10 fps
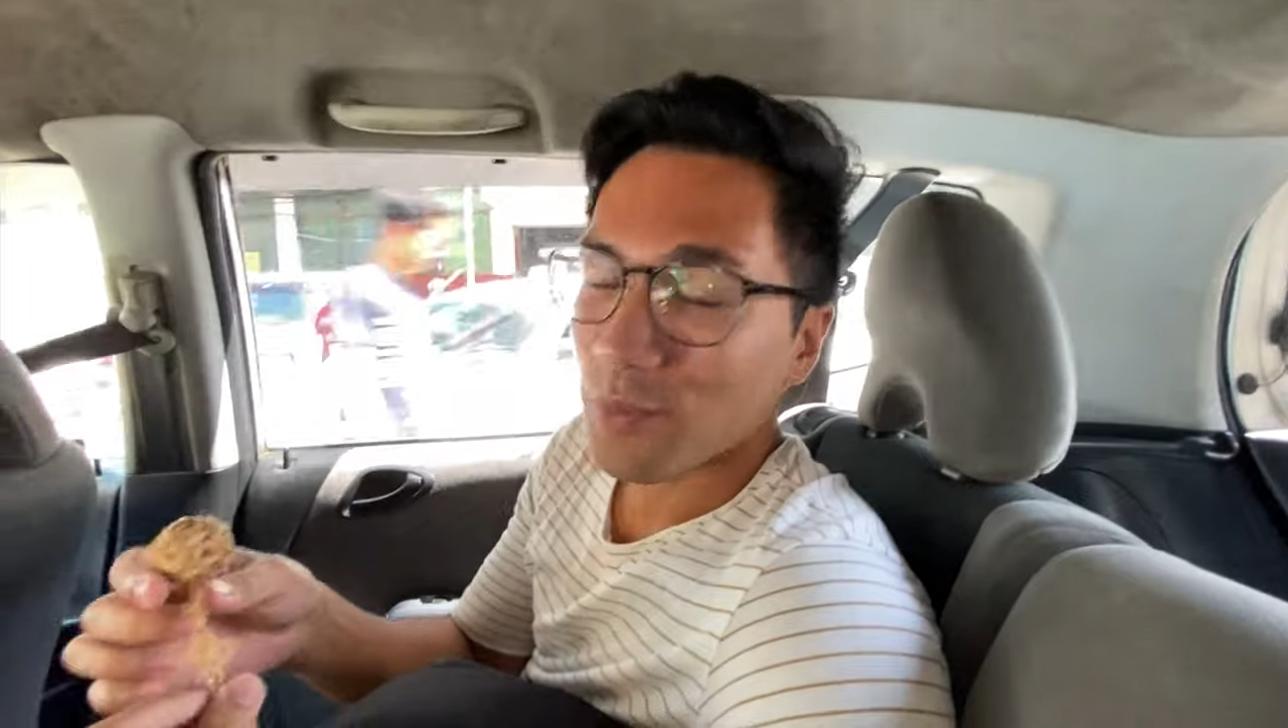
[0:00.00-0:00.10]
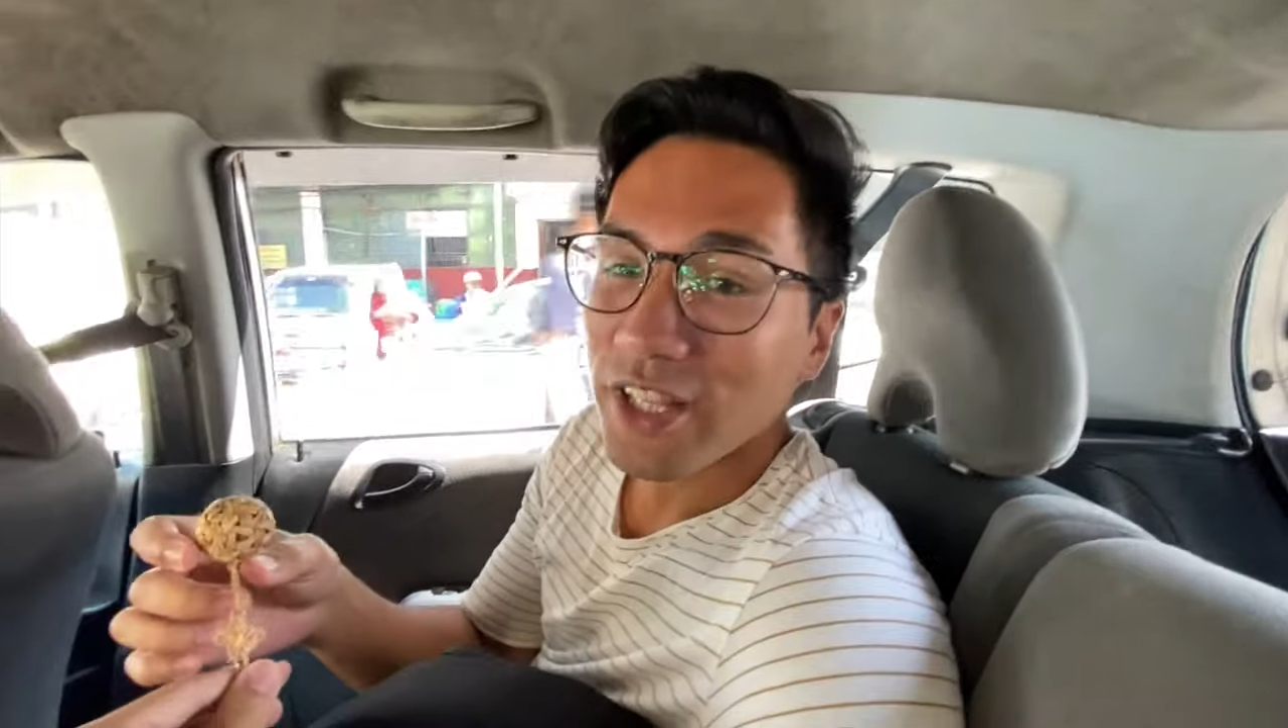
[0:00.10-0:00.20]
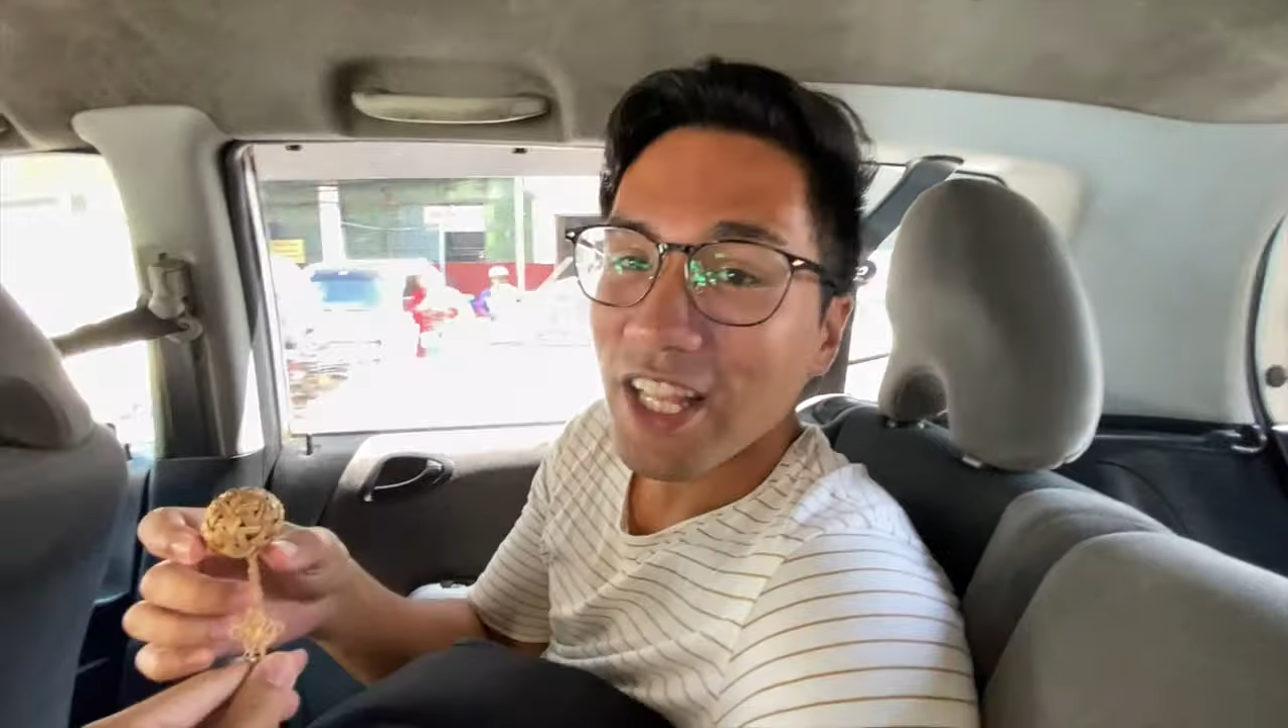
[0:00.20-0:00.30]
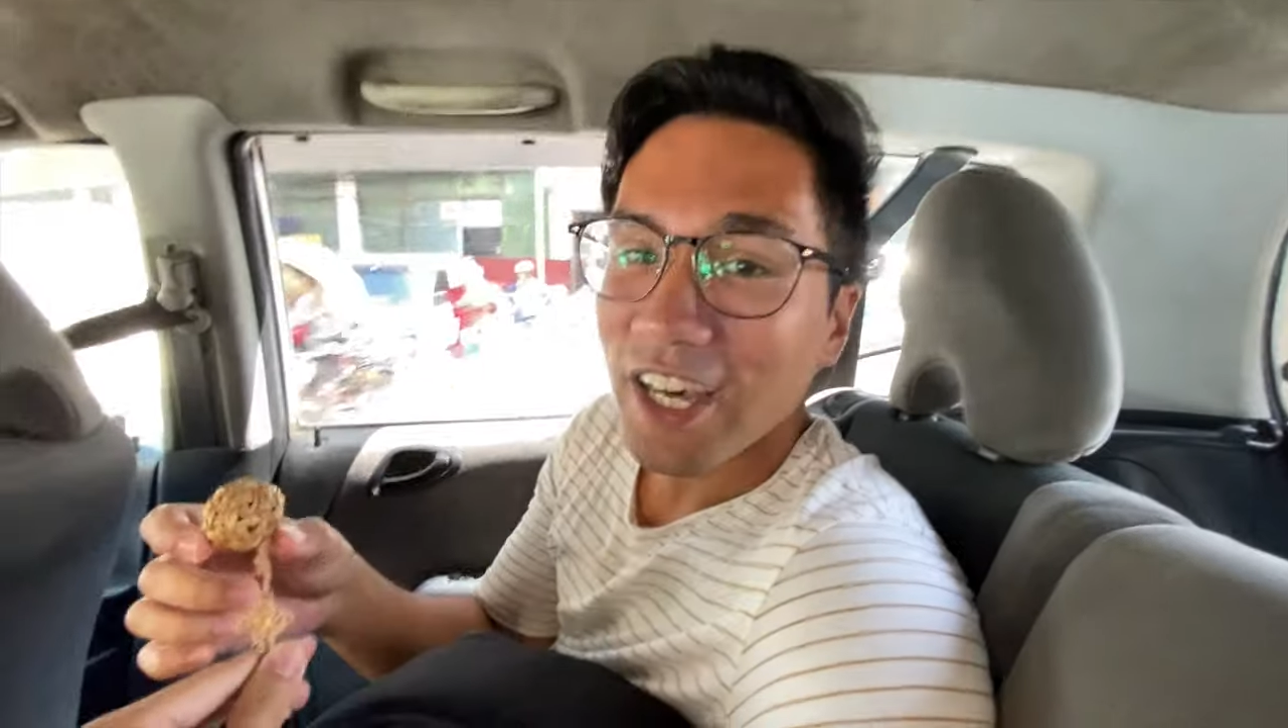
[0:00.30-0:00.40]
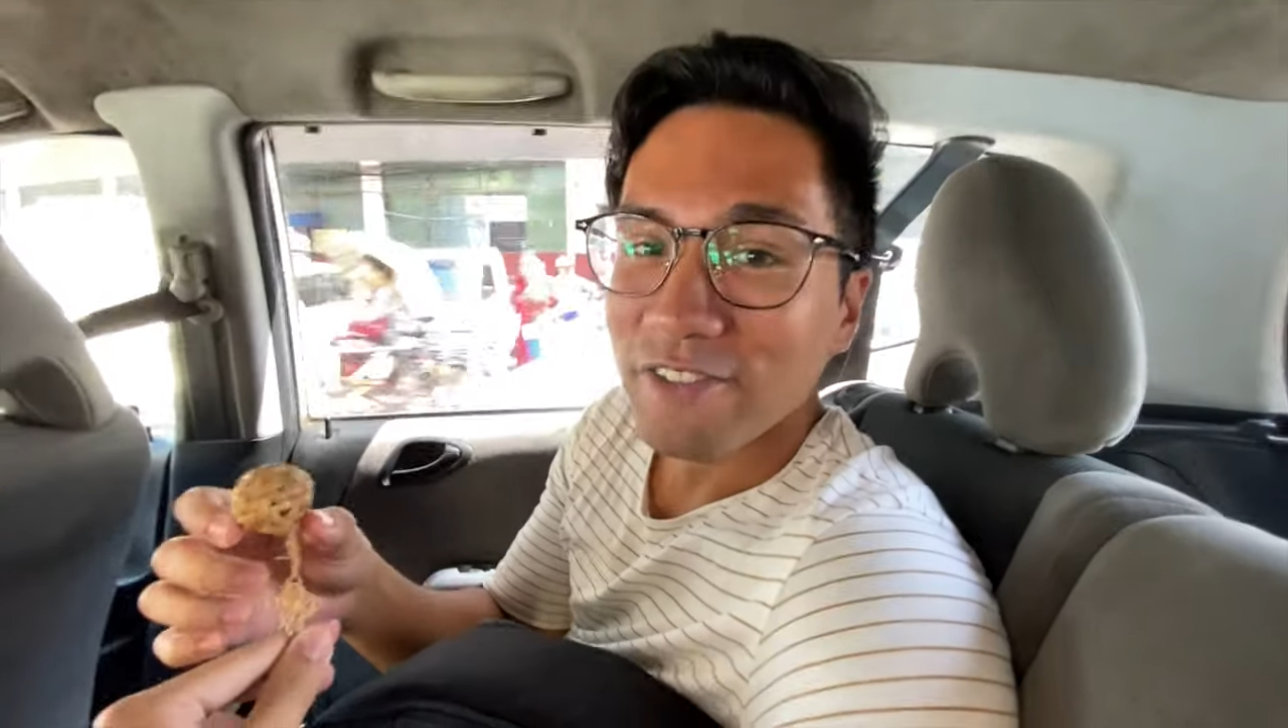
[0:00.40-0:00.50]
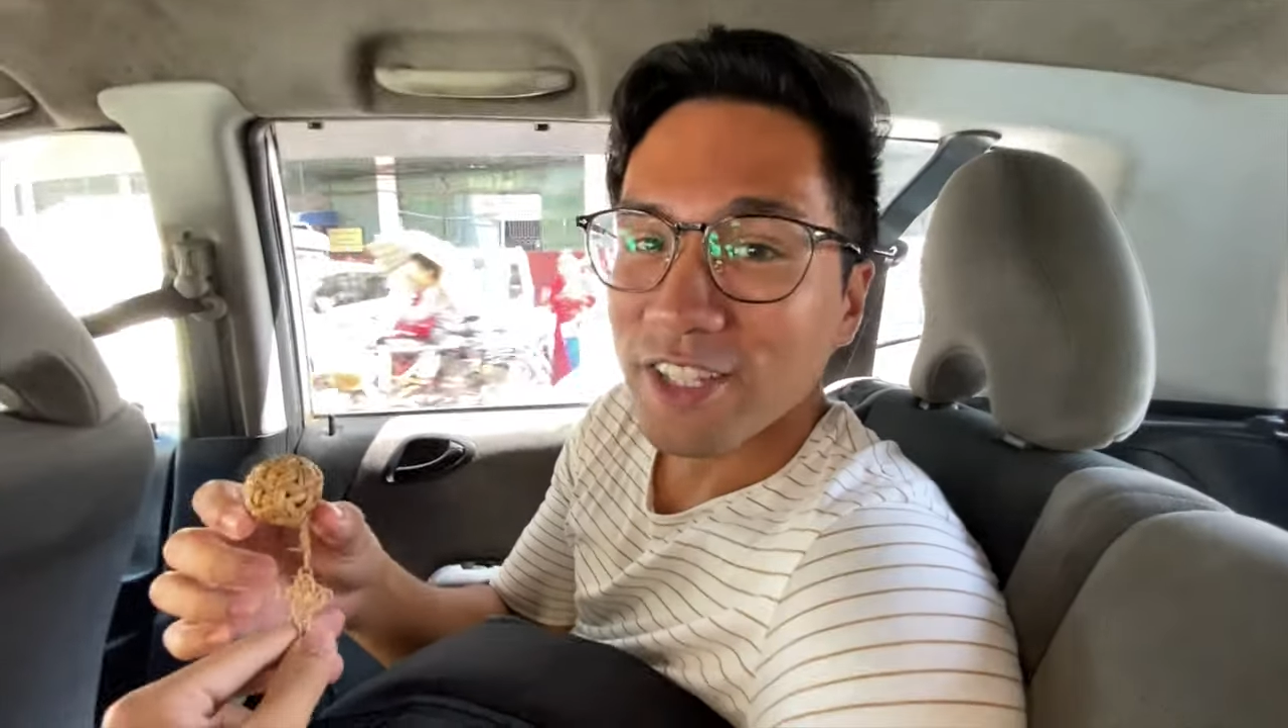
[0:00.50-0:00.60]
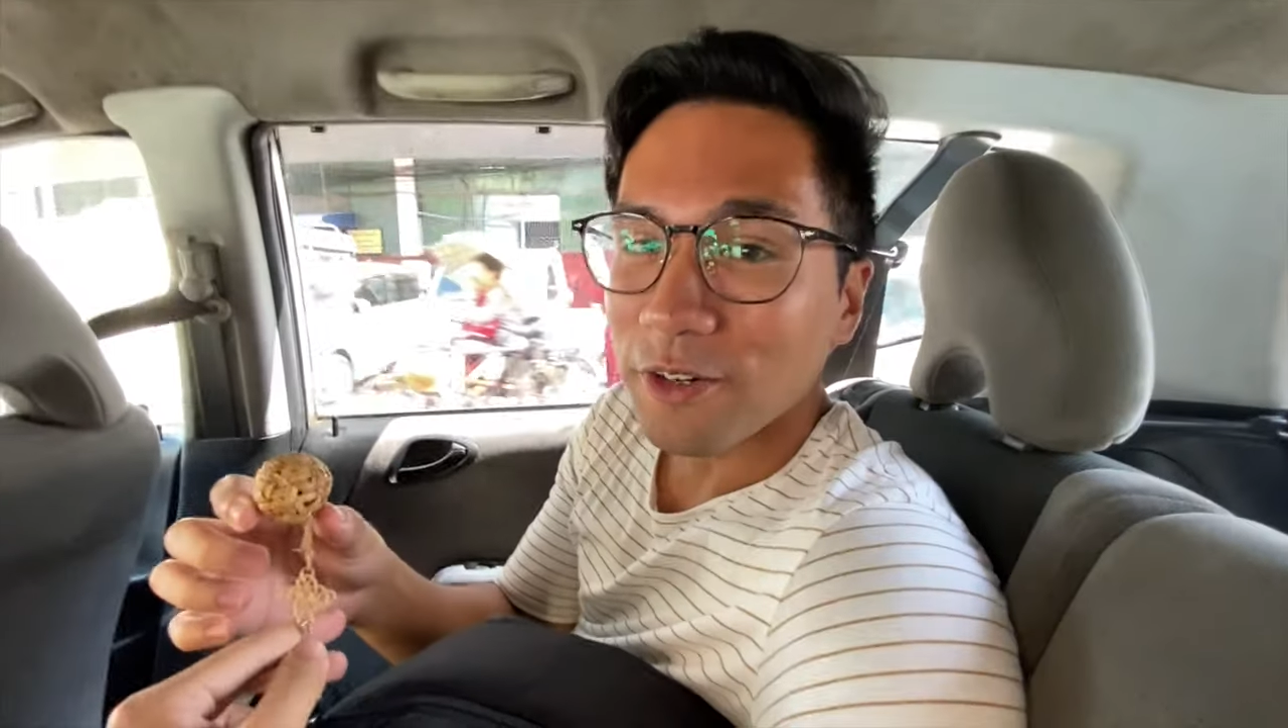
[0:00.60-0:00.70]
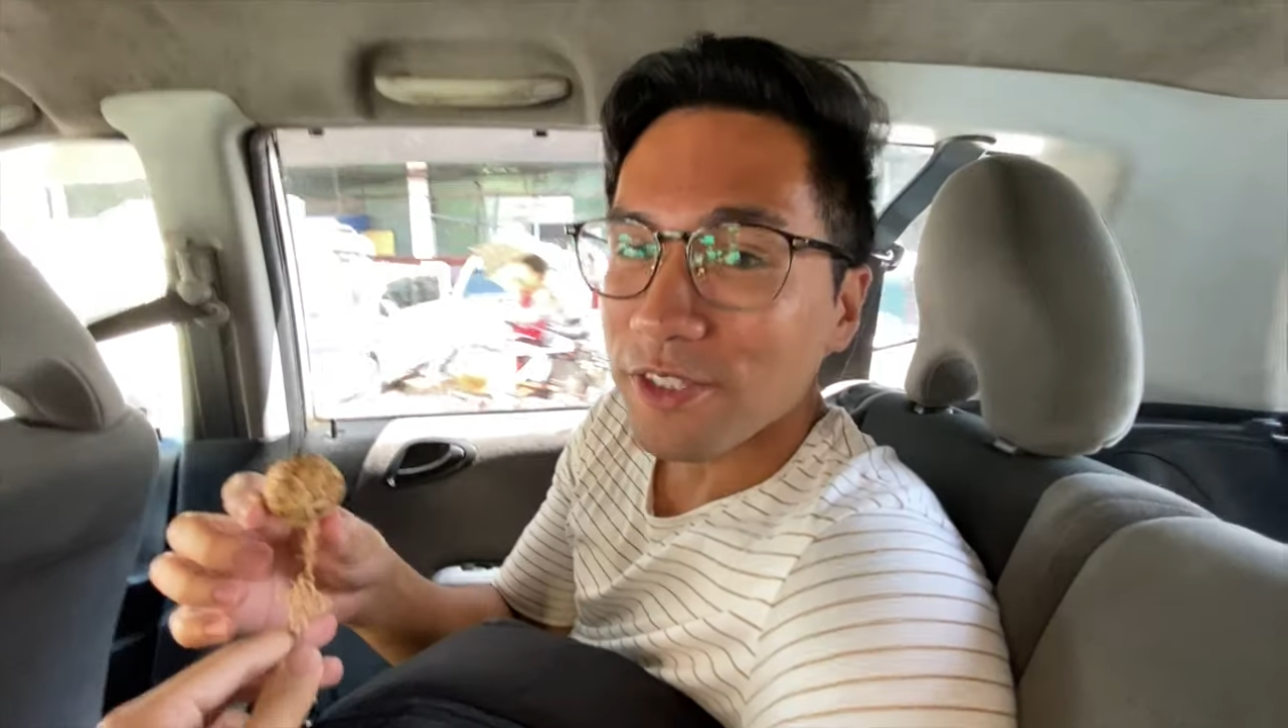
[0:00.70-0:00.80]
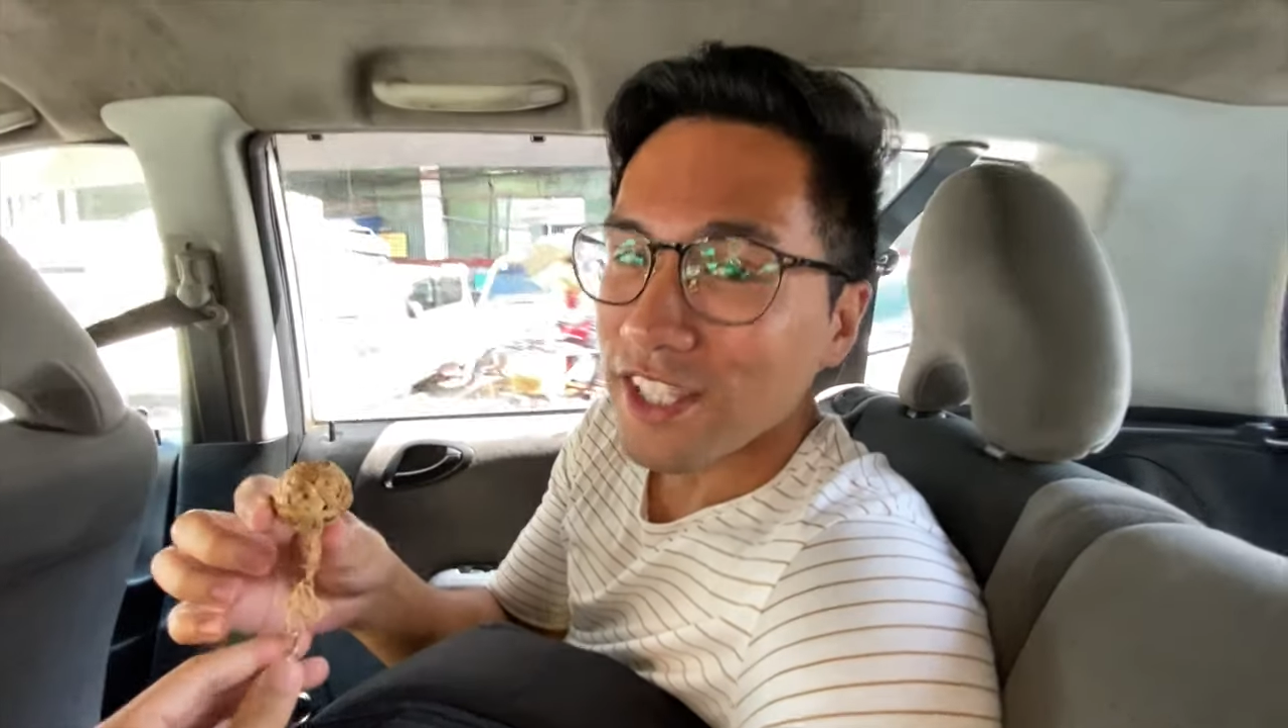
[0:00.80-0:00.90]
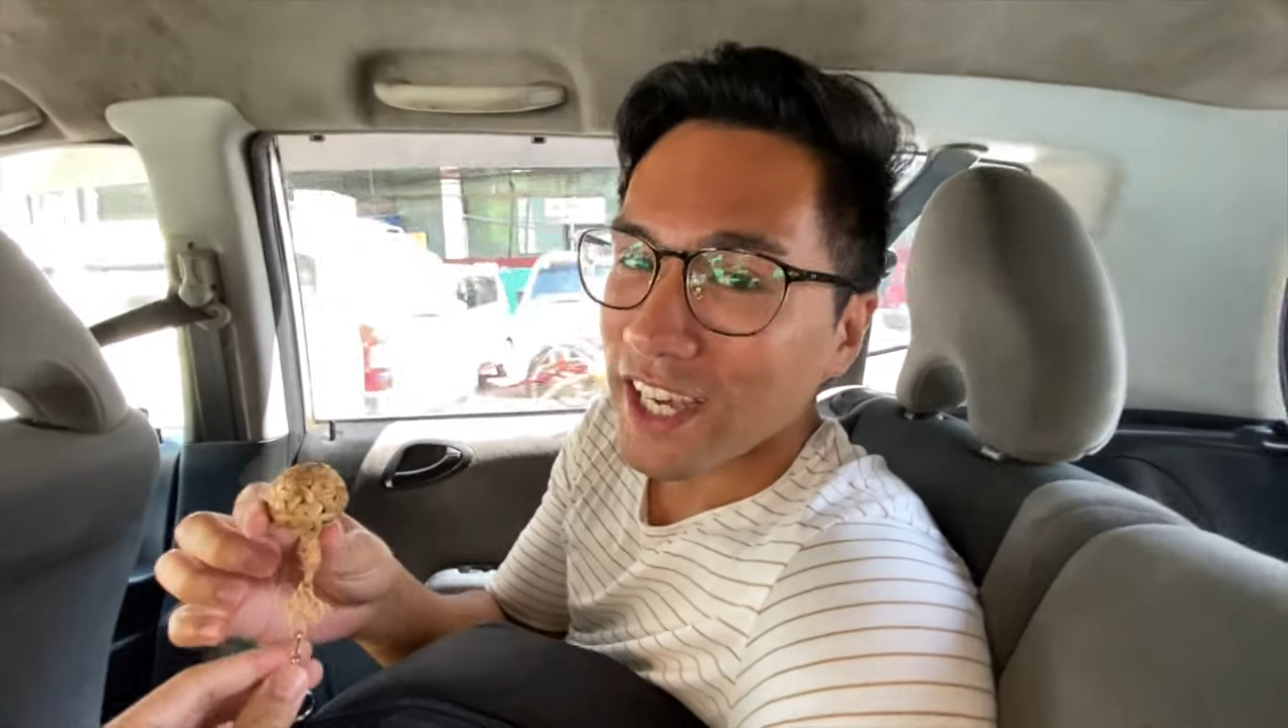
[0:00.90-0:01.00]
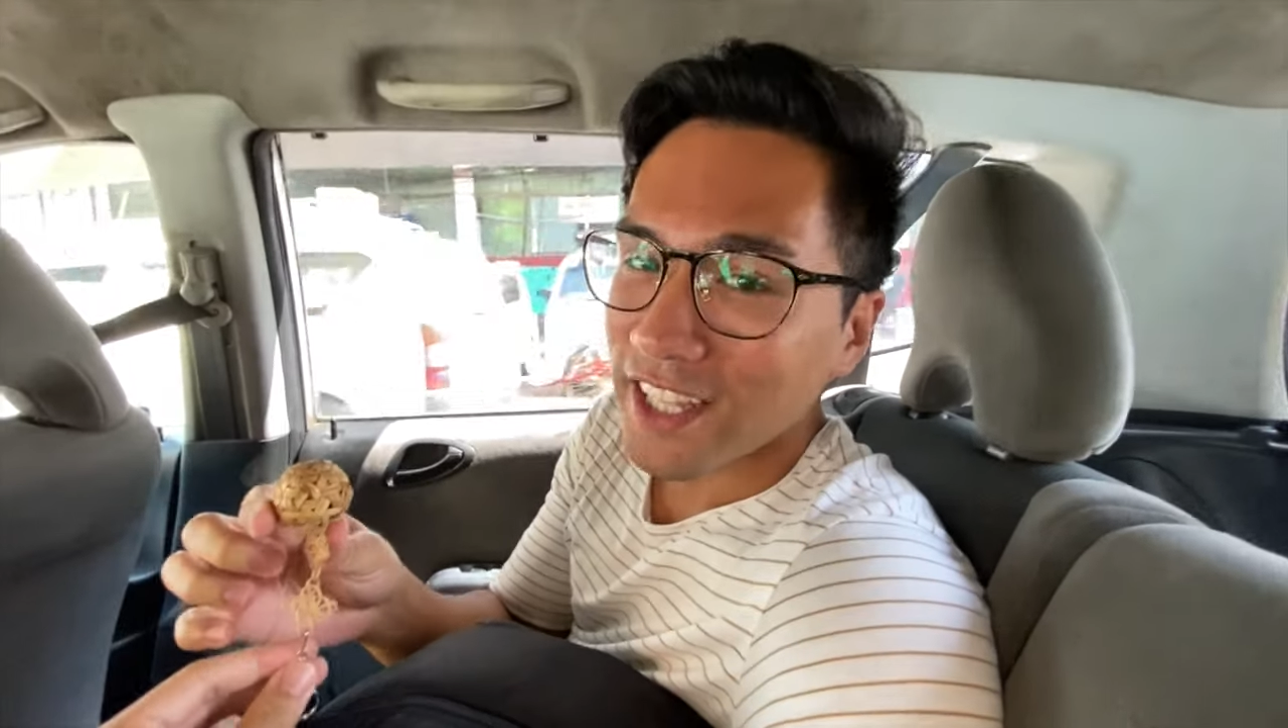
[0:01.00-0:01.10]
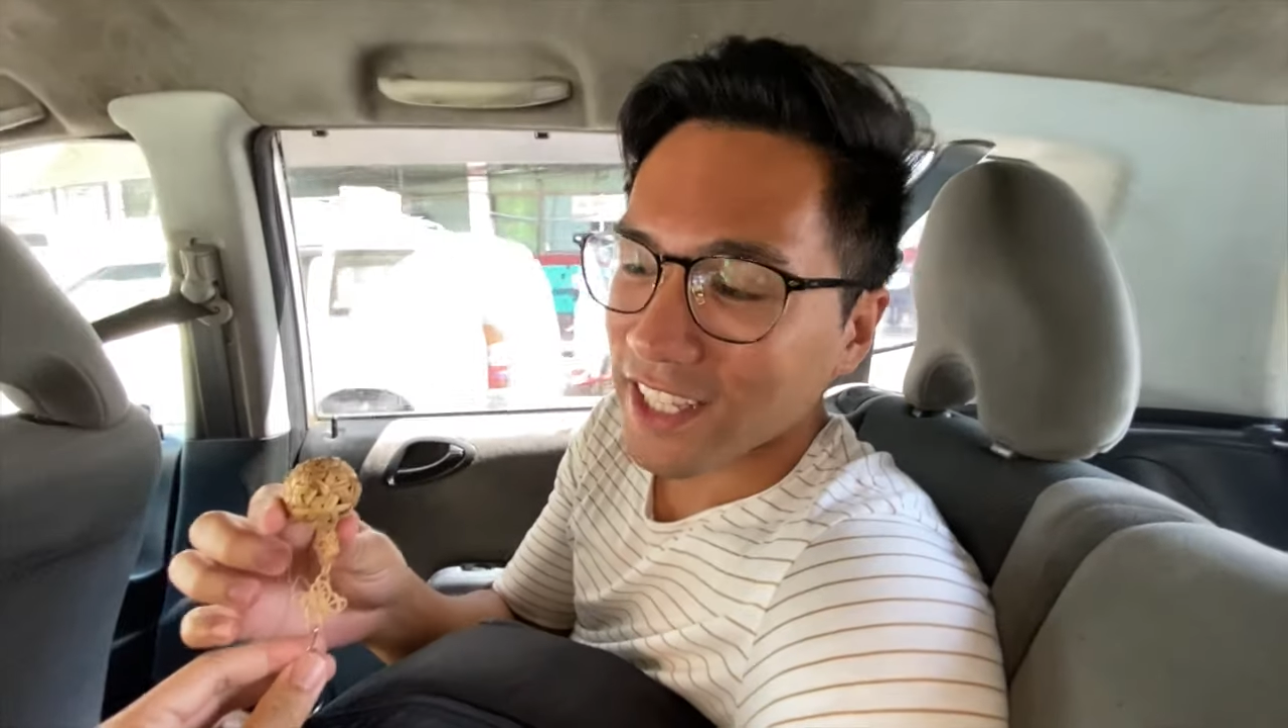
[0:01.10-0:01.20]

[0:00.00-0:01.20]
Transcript: we left the hotel